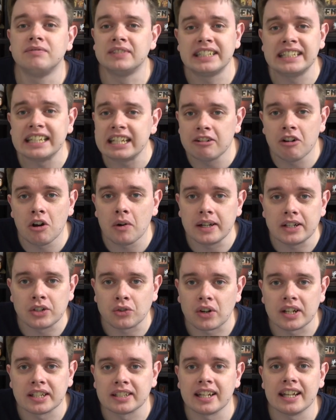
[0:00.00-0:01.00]
zero
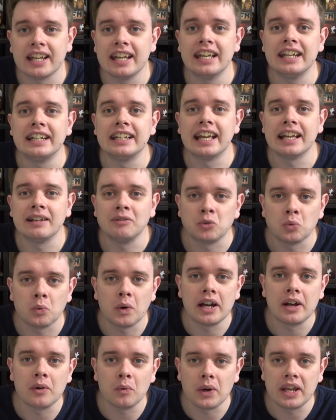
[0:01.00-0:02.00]
interest in games where